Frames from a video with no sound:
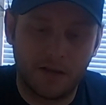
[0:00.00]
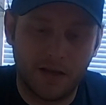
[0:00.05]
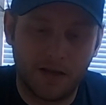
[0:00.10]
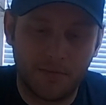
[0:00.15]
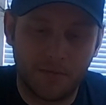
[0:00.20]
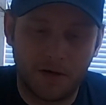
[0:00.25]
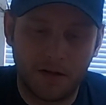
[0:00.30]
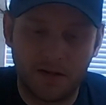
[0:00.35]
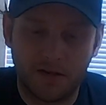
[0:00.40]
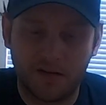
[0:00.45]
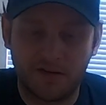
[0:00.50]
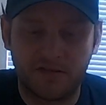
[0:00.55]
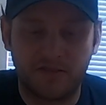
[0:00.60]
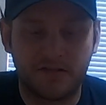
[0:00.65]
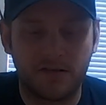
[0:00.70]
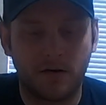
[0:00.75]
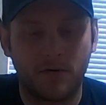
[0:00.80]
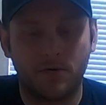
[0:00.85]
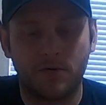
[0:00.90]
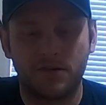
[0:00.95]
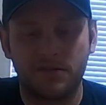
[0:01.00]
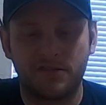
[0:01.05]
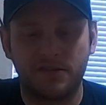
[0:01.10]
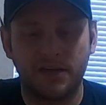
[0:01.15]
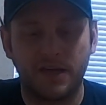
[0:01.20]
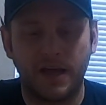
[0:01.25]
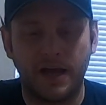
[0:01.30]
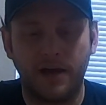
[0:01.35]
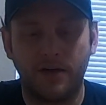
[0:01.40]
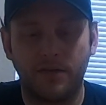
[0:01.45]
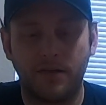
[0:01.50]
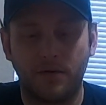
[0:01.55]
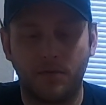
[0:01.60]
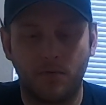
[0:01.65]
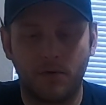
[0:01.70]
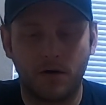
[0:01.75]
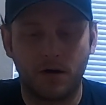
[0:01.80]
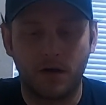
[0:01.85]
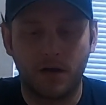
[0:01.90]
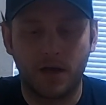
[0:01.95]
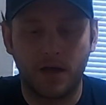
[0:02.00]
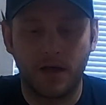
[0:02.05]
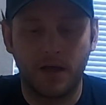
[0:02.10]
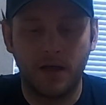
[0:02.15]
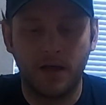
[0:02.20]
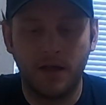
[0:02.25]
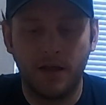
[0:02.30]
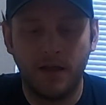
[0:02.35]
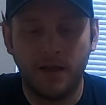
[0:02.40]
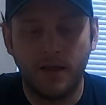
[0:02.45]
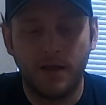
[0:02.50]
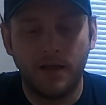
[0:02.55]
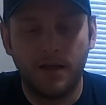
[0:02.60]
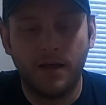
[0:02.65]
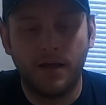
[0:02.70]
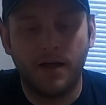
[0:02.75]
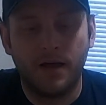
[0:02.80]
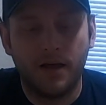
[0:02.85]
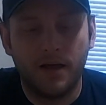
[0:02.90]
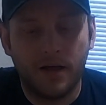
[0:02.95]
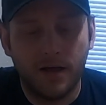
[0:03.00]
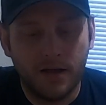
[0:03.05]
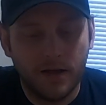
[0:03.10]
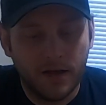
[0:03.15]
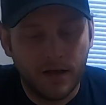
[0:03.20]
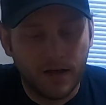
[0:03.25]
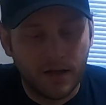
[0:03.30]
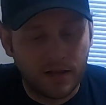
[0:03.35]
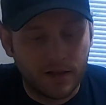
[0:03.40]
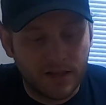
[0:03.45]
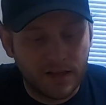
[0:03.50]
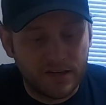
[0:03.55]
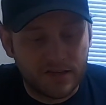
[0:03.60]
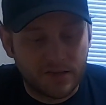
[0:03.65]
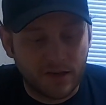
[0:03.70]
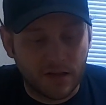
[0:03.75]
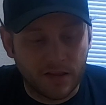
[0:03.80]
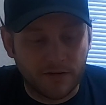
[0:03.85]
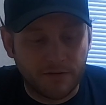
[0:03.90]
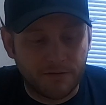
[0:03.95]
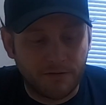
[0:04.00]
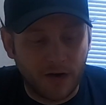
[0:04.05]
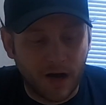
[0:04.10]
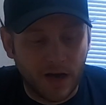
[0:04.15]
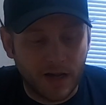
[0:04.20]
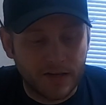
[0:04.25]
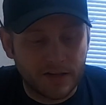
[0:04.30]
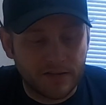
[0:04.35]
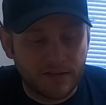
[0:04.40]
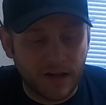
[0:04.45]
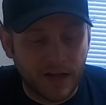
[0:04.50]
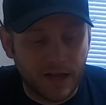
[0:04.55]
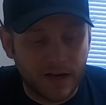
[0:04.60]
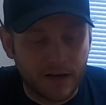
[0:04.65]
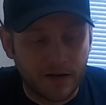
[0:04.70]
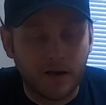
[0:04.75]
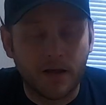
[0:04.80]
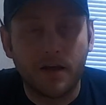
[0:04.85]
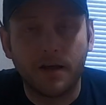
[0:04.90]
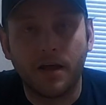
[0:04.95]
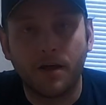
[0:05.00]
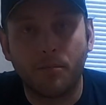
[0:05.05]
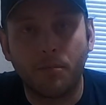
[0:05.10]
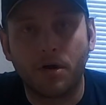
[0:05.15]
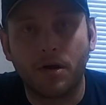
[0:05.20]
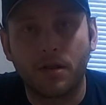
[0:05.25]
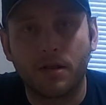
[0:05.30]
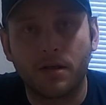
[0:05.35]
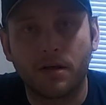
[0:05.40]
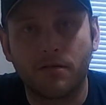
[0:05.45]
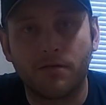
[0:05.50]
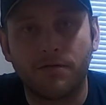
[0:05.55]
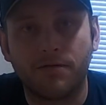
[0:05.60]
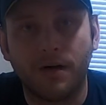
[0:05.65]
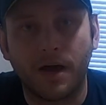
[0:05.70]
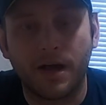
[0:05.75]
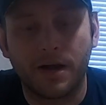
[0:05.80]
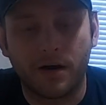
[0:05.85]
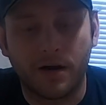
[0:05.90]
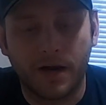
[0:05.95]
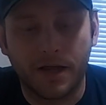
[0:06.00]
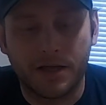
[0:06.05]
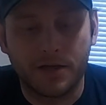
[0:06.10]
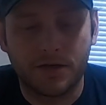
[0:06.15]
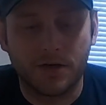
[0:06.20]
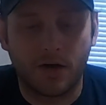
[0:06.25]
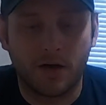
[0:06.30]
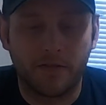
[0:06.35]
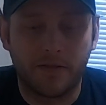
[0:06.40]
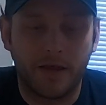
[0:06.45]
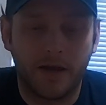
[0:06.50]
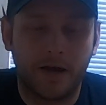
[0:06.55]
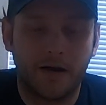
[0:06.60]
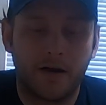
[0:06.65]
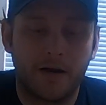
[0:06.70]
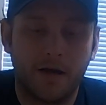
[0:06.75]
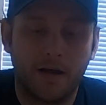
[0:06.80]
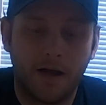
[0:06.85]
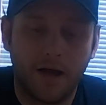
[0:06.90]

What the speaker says: them on this stone and see how they work, at least on the fine side, and put a little finer edge on there.